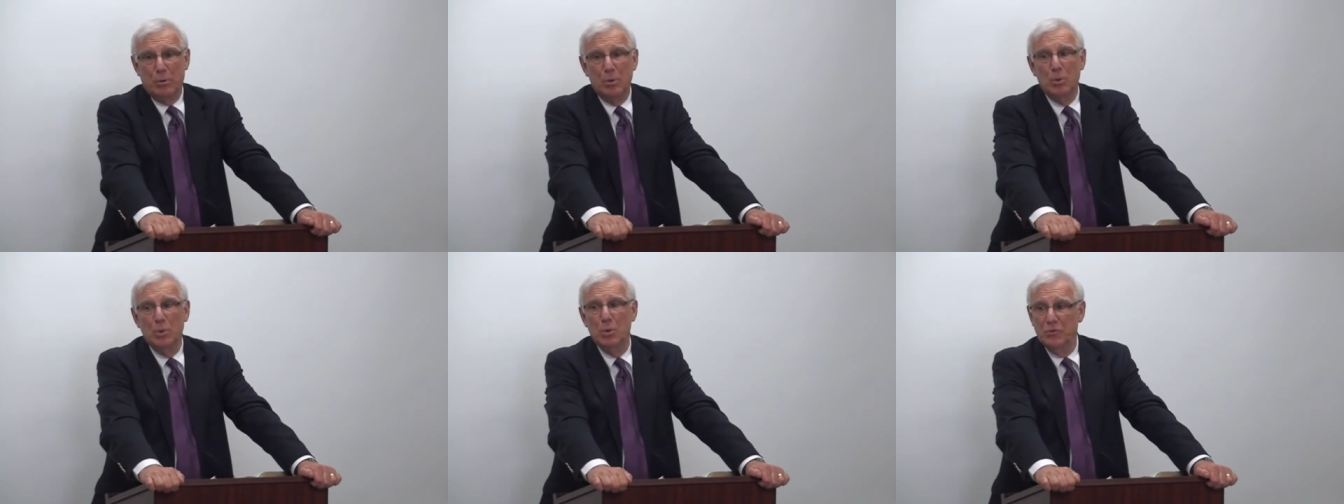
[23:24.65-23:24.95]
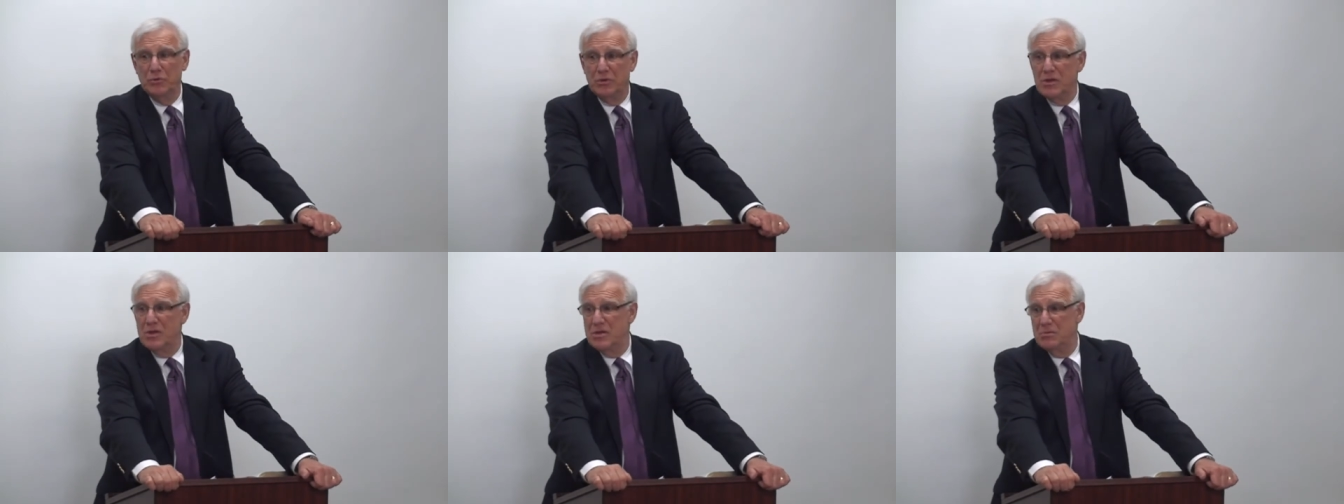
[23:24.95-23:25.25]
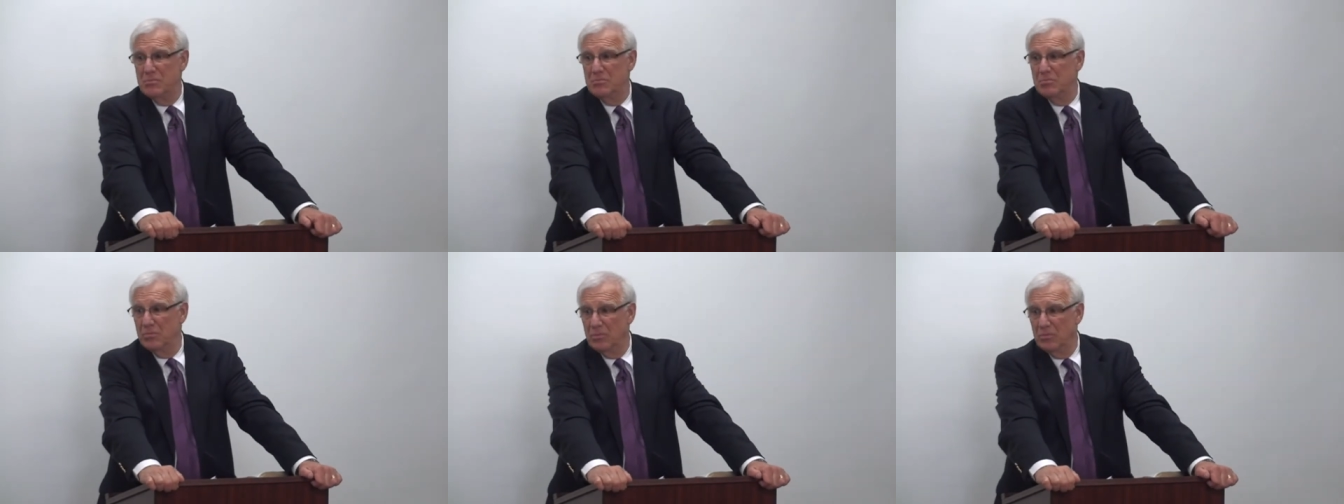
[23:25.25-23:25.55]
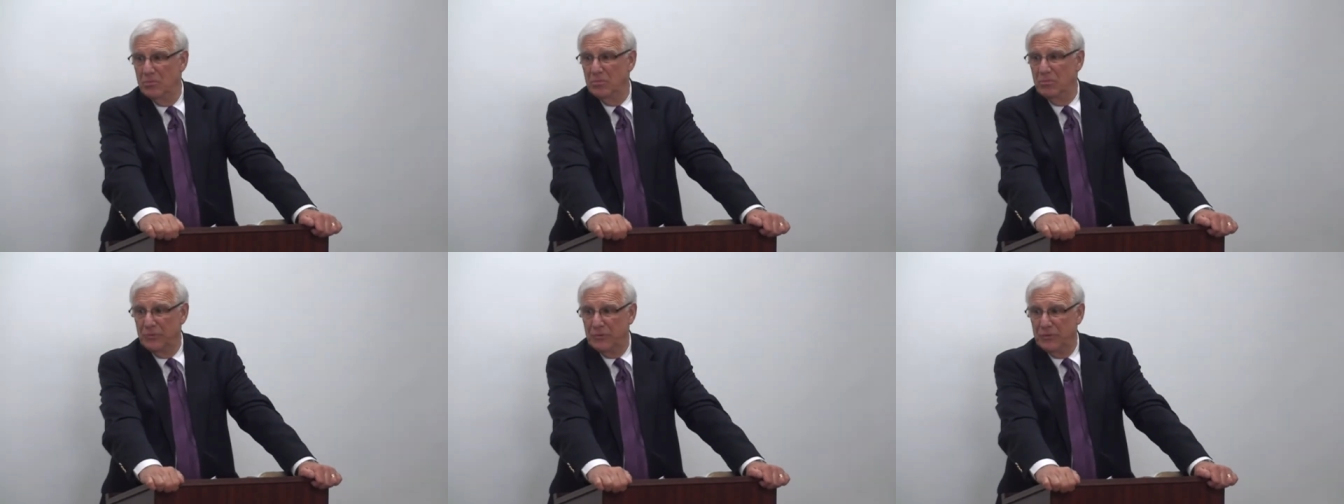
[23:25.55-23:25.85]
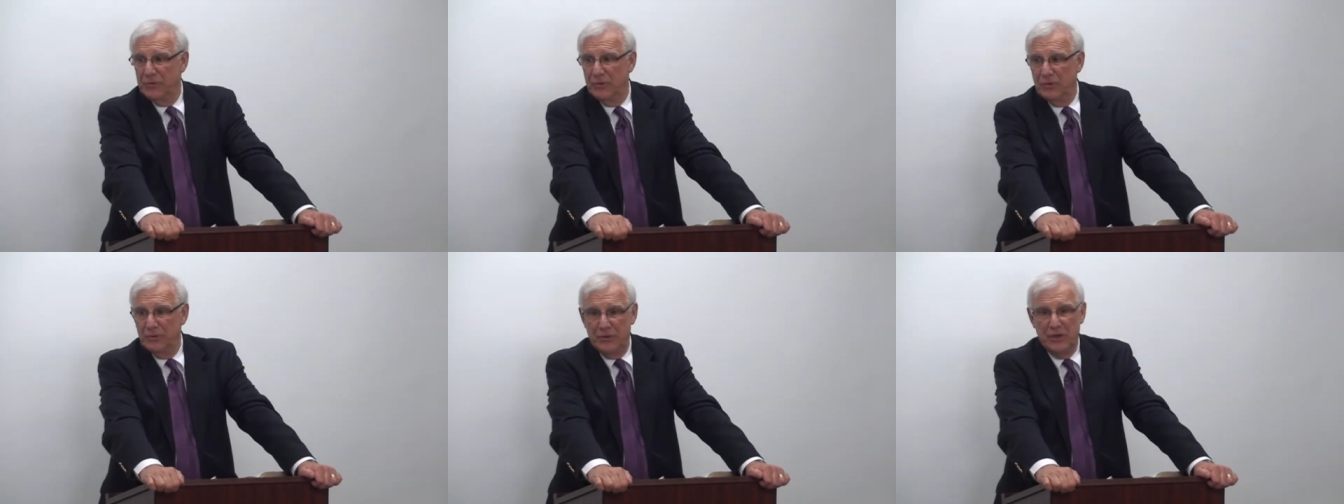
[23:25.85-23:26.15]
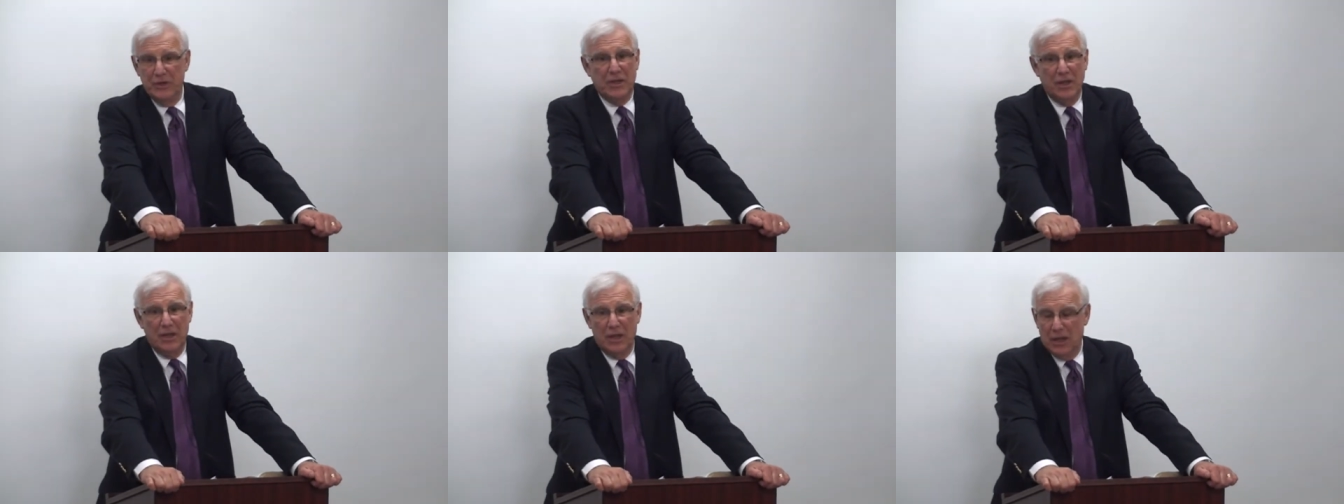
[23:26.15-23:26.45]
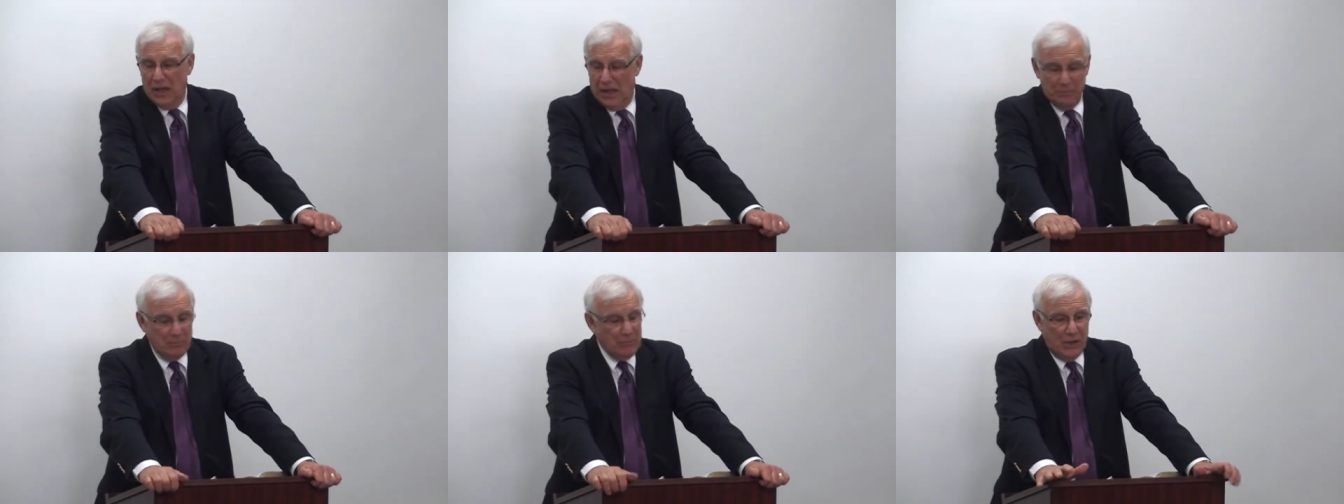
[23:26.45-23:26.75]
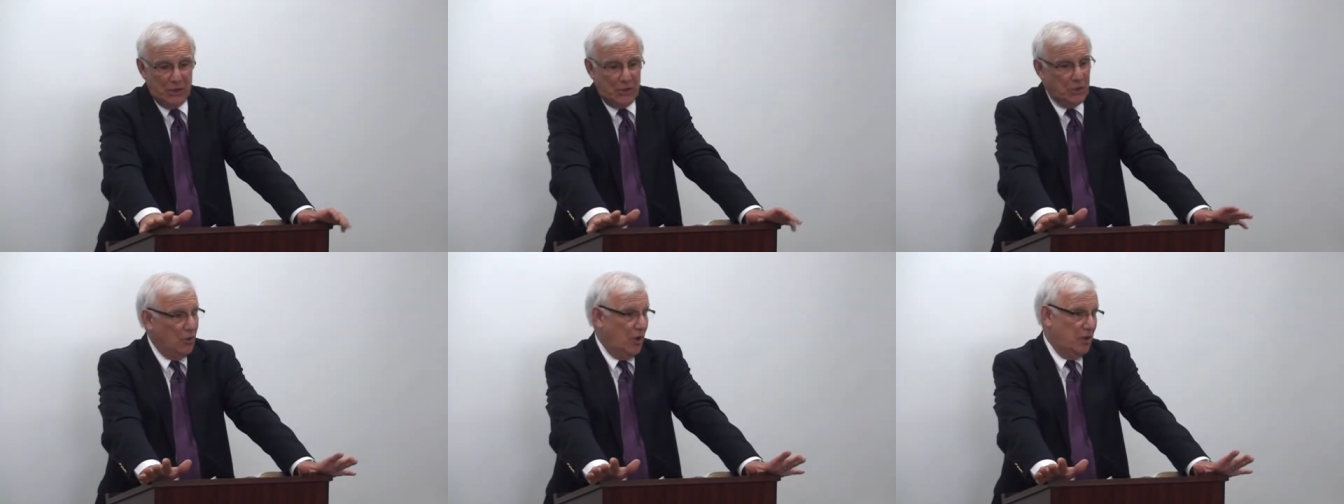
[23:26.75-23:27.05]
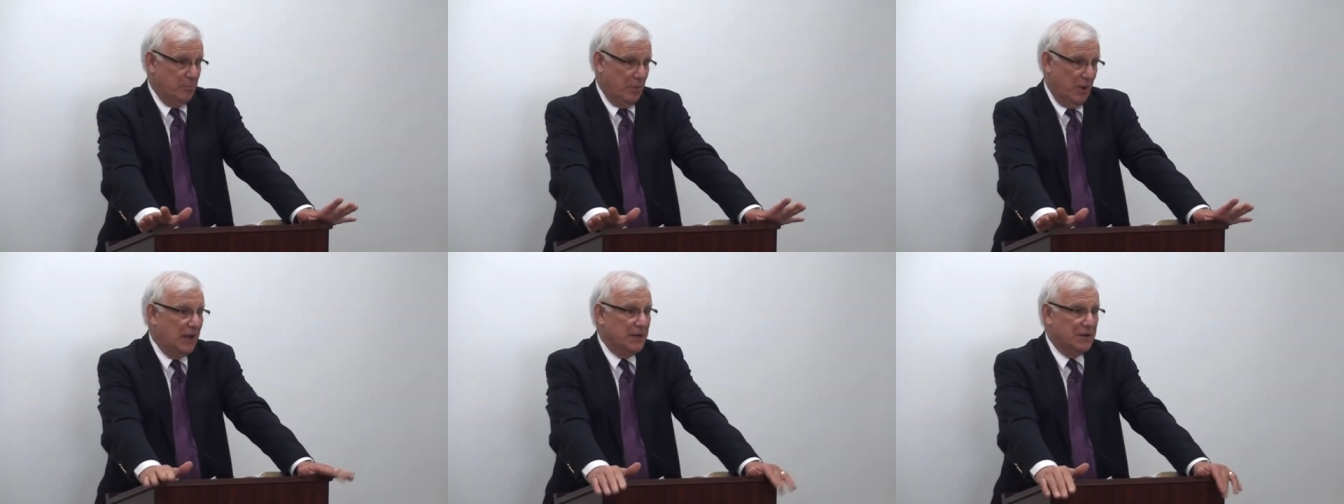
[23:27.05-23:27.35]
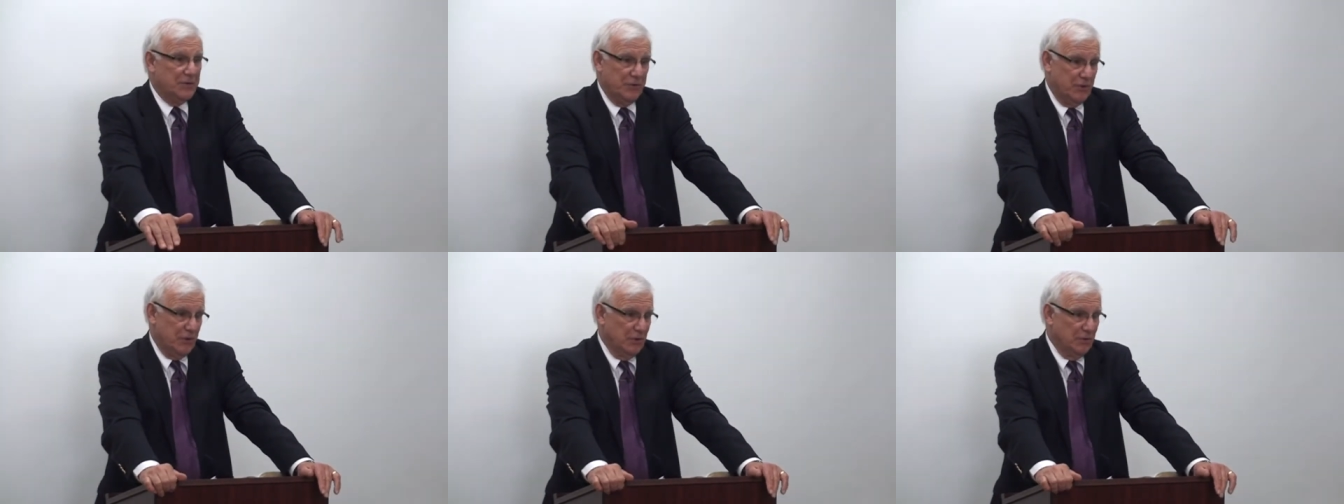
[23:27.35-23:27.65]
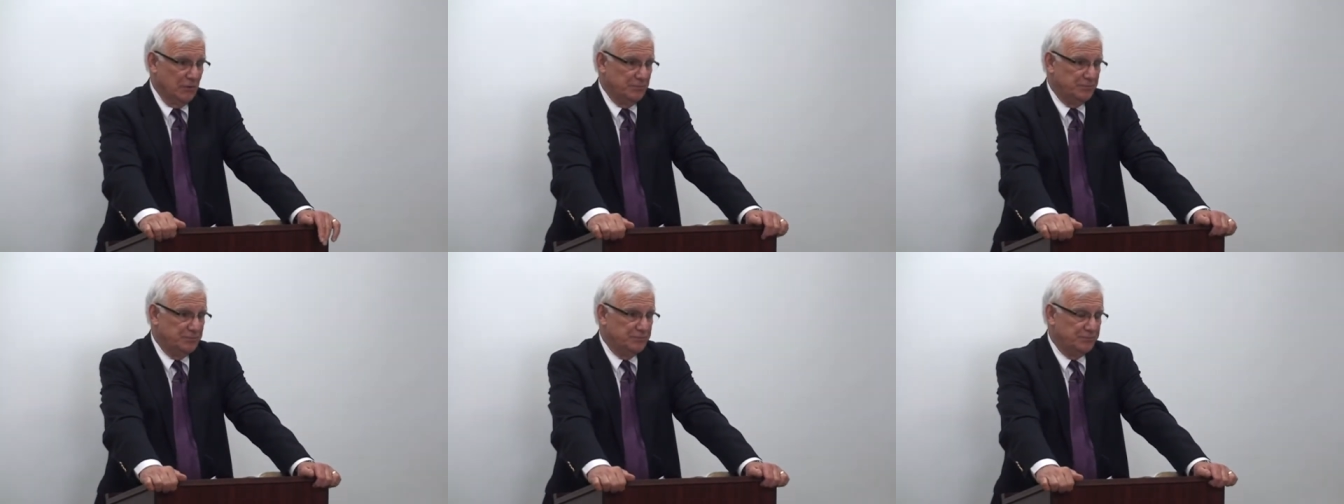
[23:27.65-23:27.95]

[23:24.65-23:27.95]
Burundi thinking I'm not going back there.